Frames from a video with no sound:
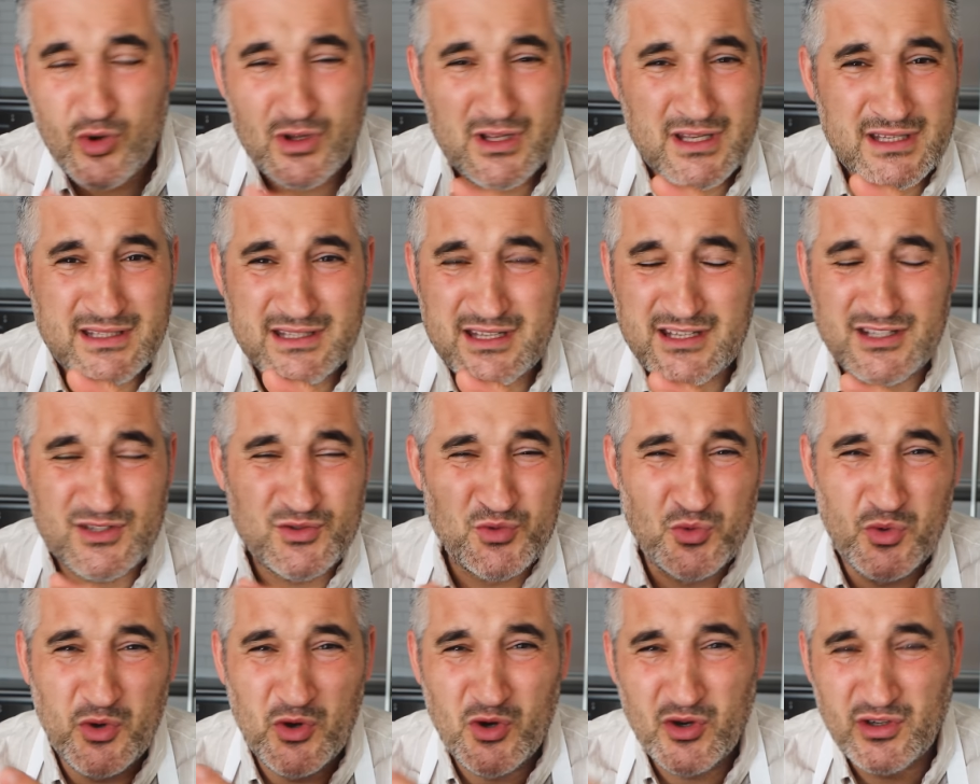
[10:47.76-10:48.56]
what is
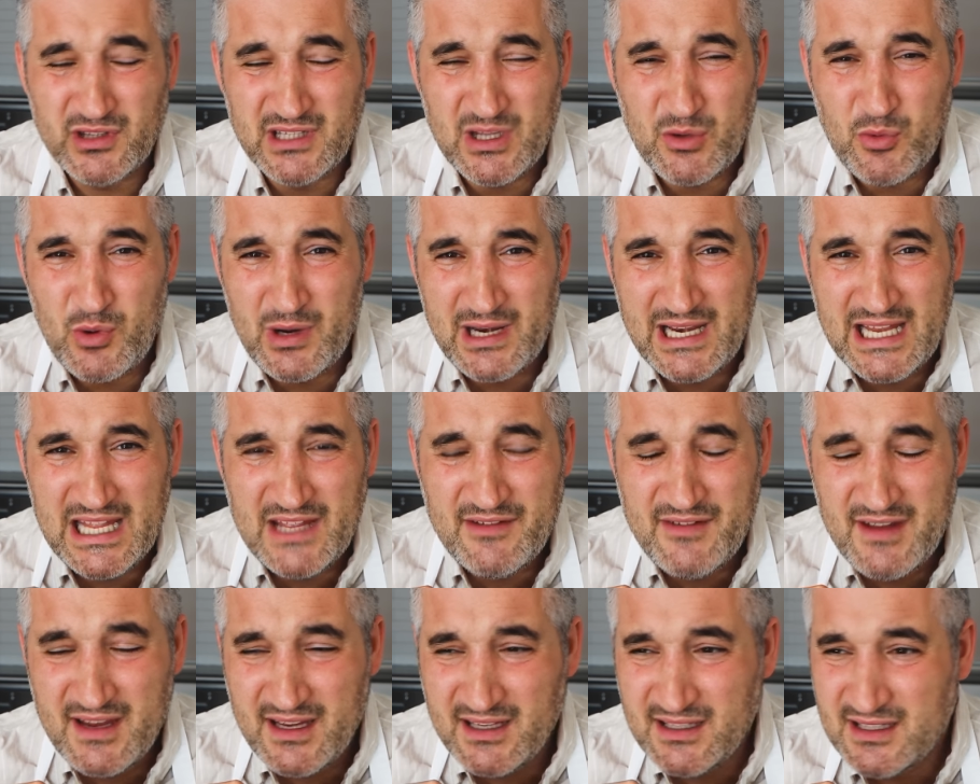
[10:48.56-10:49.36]
this world that we
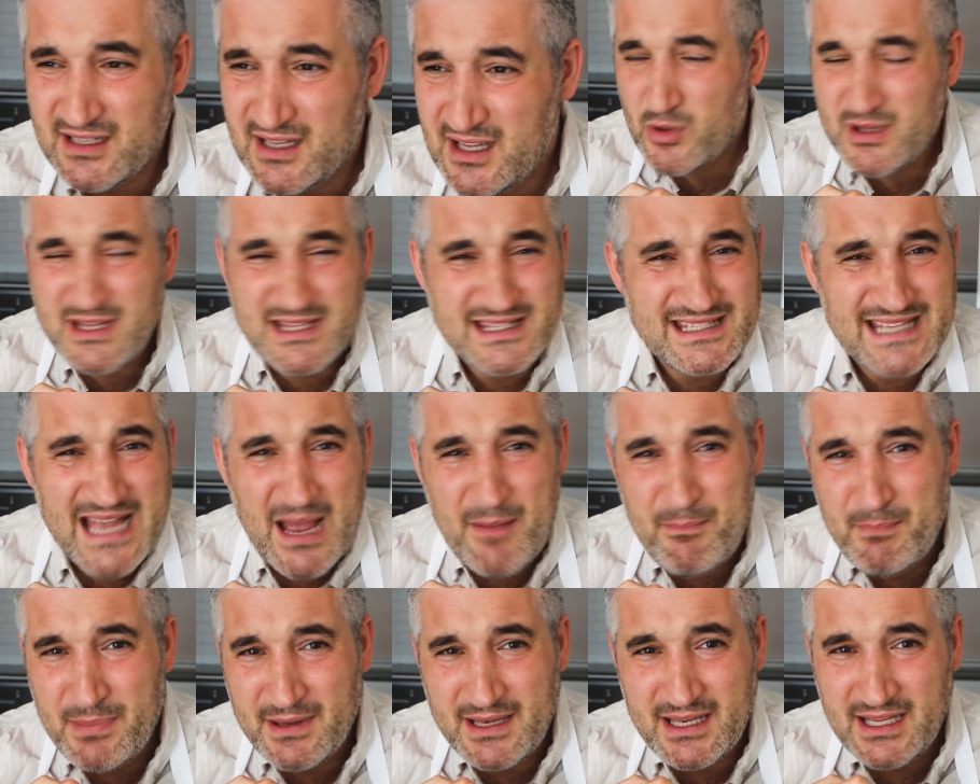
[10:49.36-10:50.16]
live in? What is
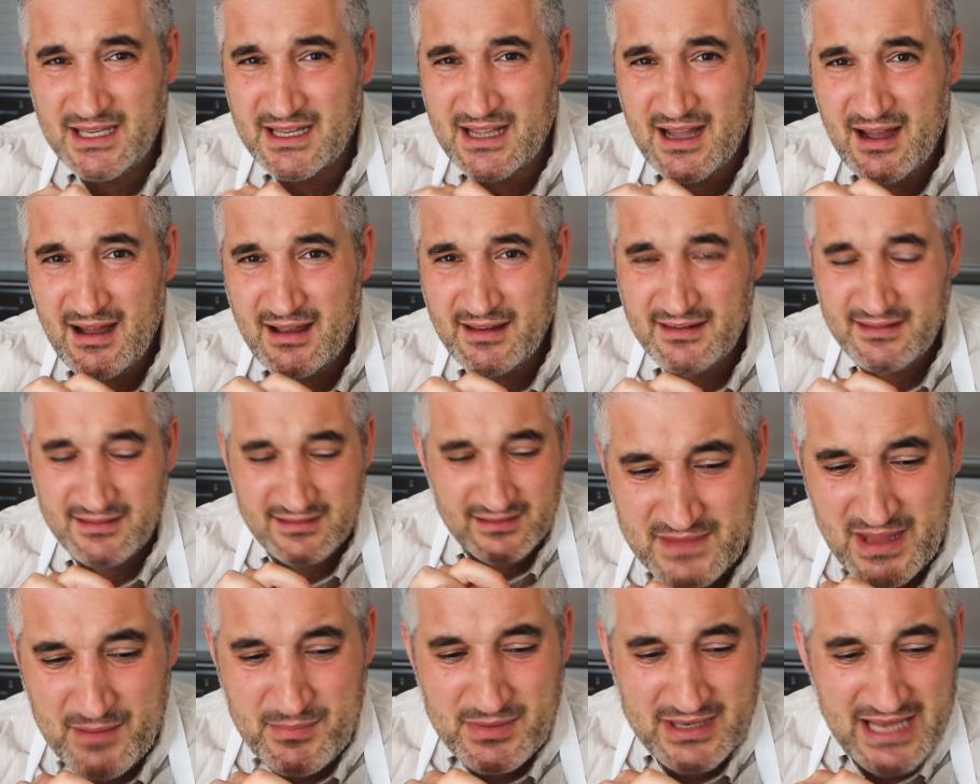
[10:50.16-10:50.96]
happening,
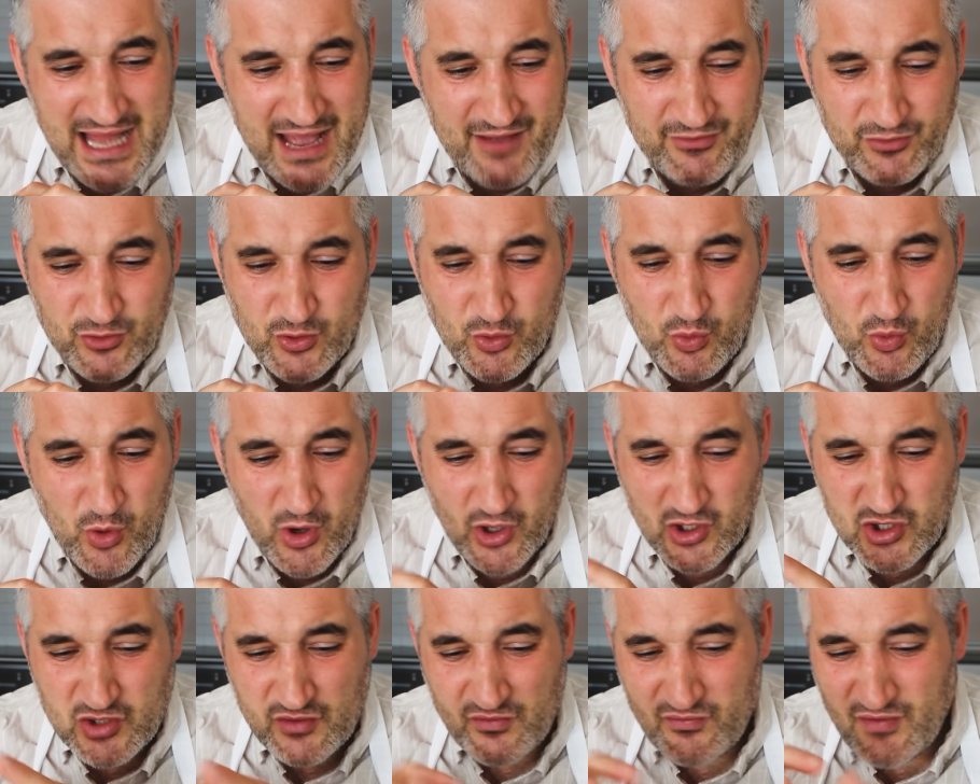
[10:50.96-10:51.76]
guys? I mean, I have to
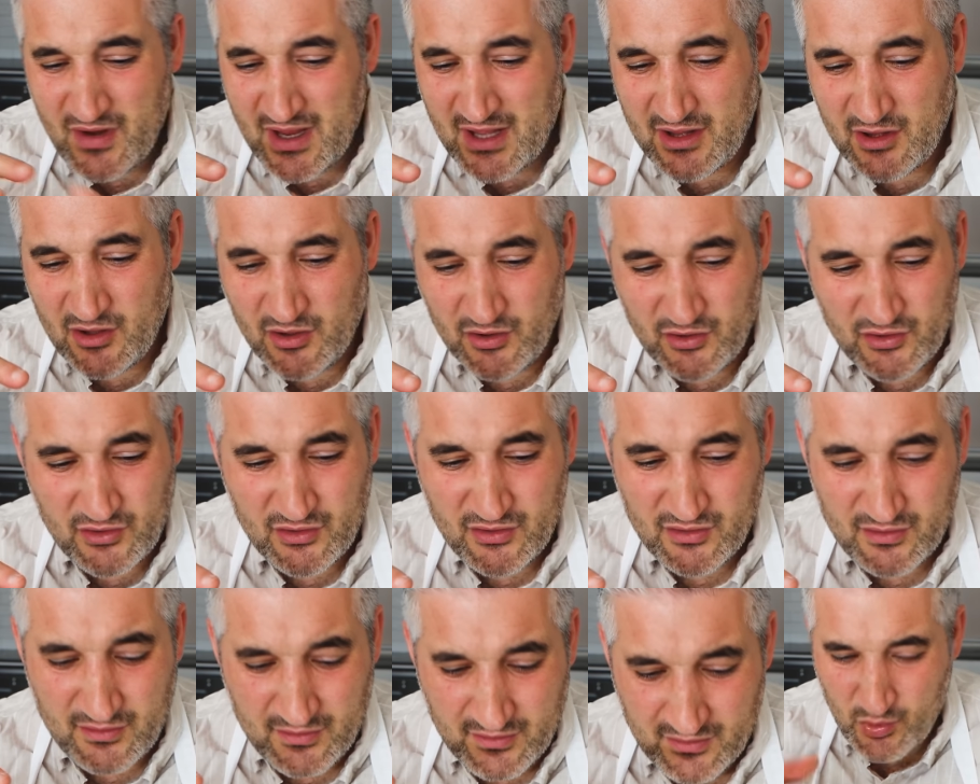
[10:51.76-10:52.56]
watch
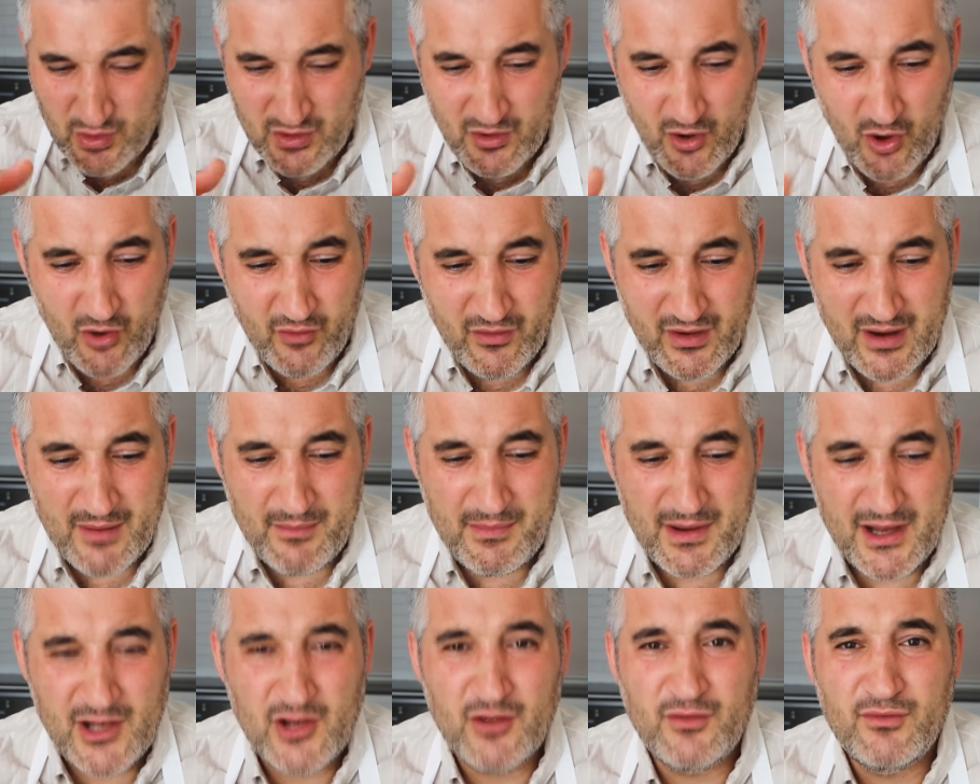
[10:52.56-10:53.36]
videos with over a
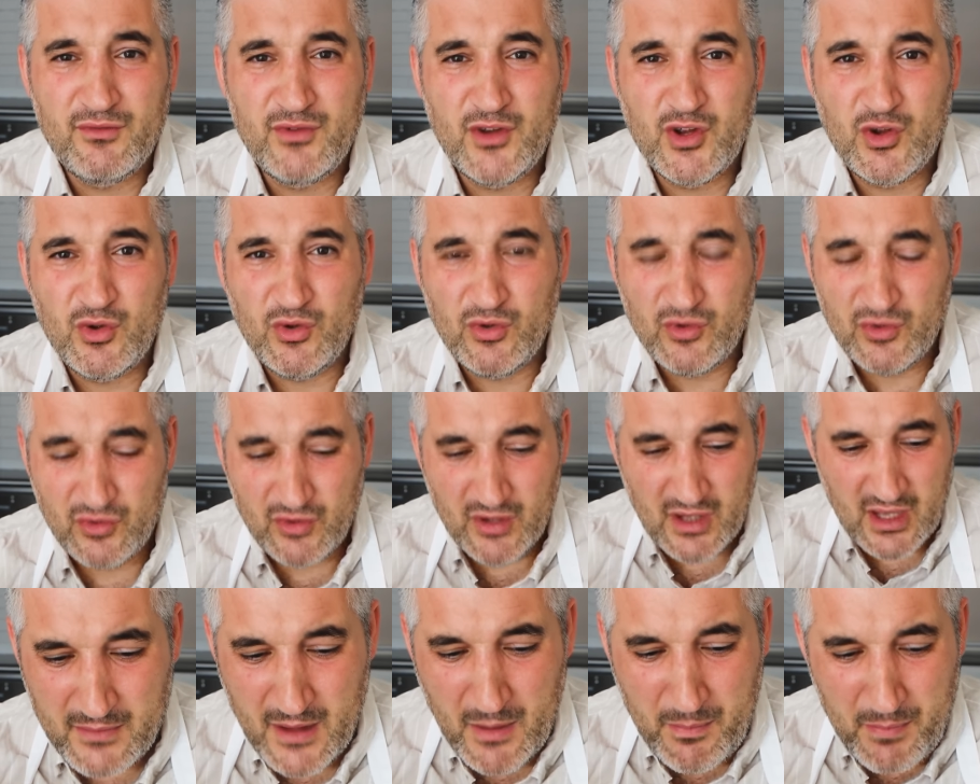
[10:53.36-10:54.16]
million views
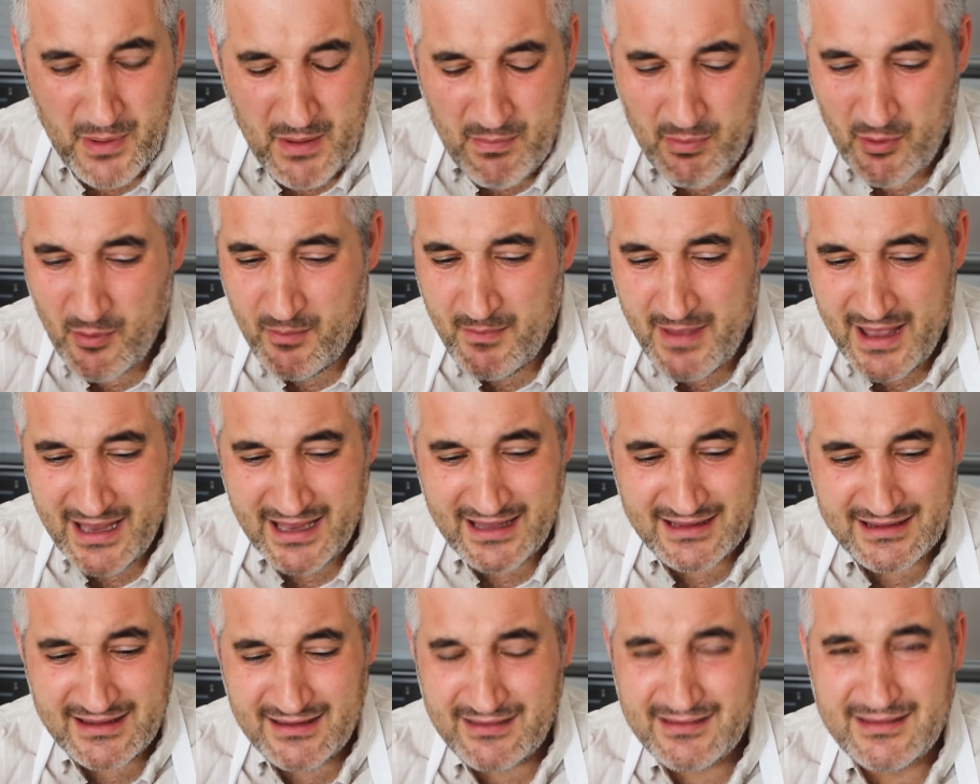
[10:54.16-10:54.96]
of people
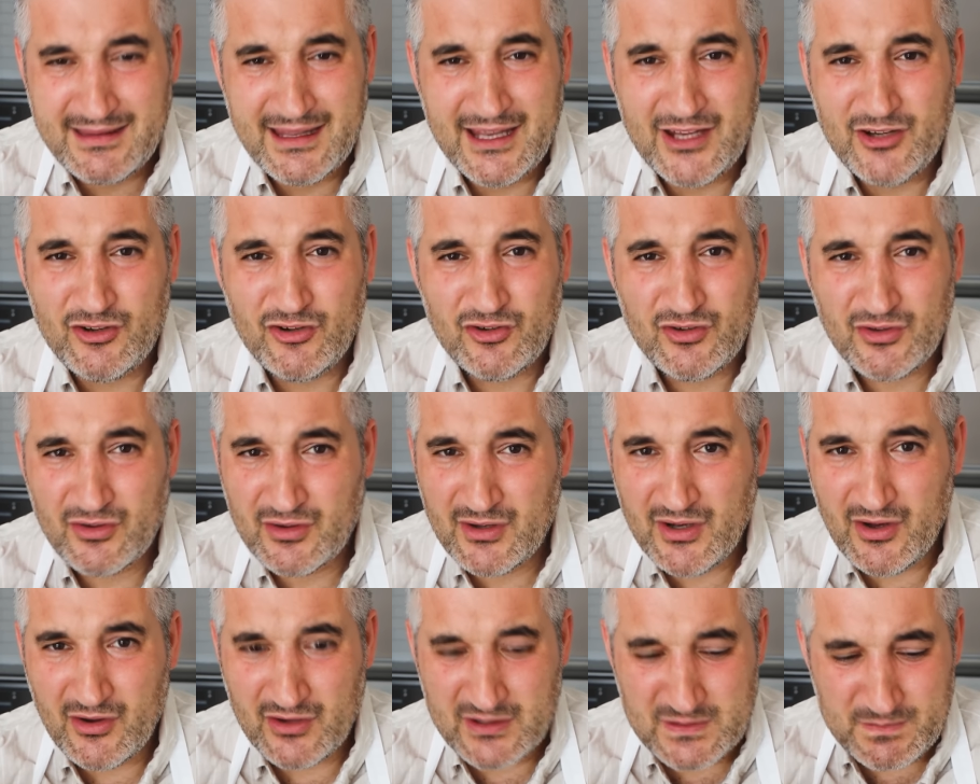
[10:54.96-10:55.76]
making this
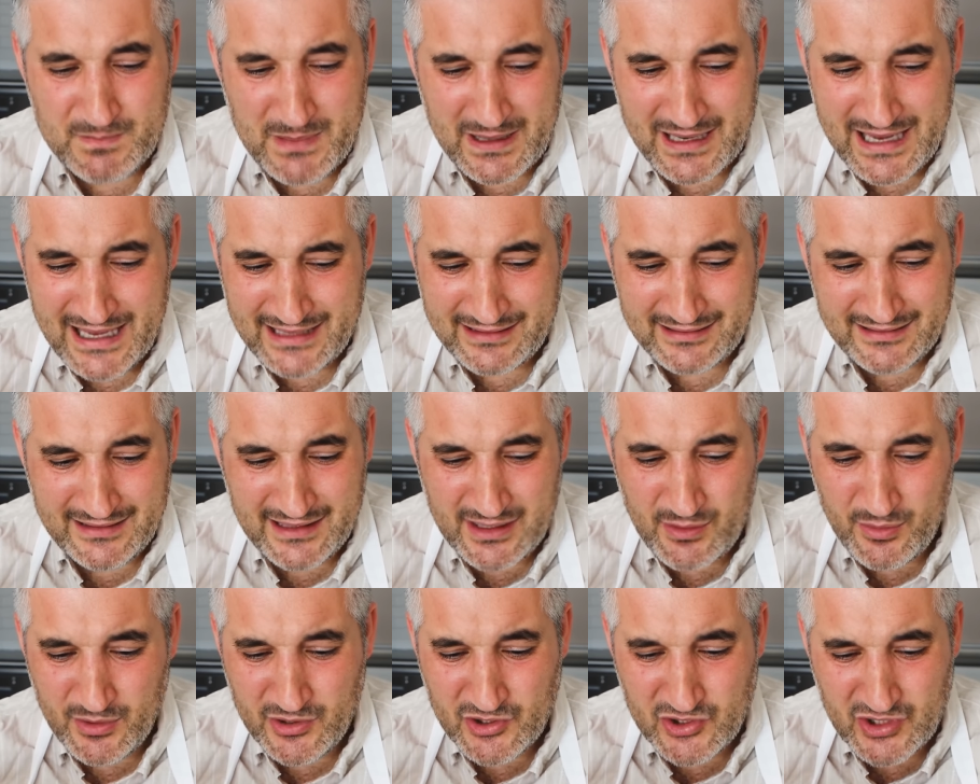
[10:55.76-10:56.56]
dish of
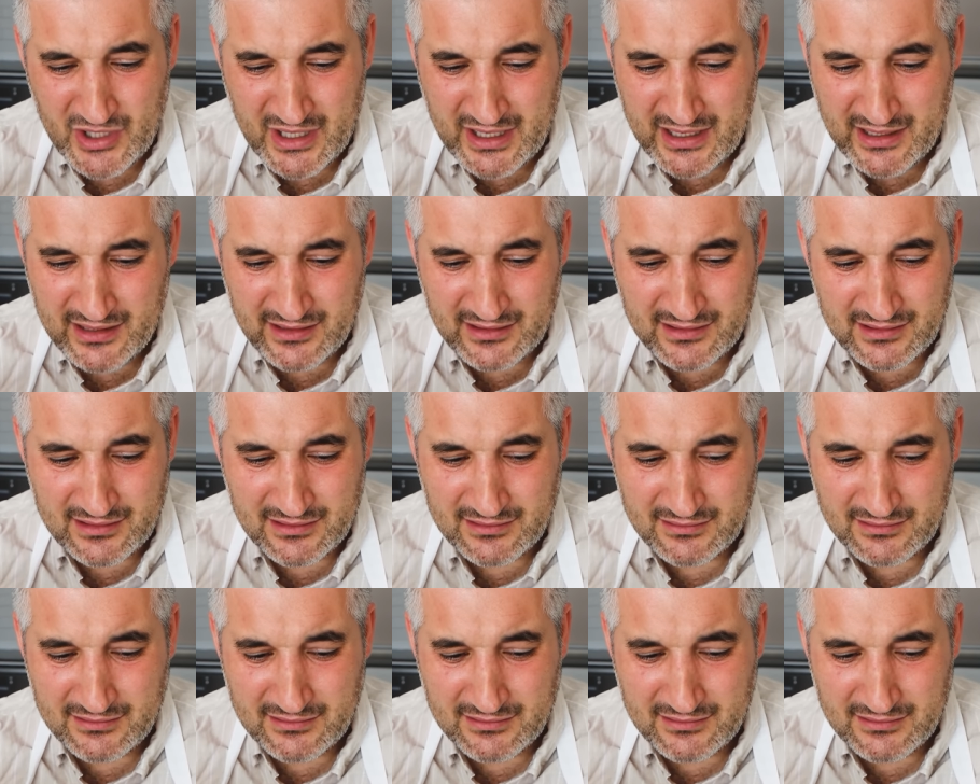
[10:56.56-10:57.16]
spaghetti with chicken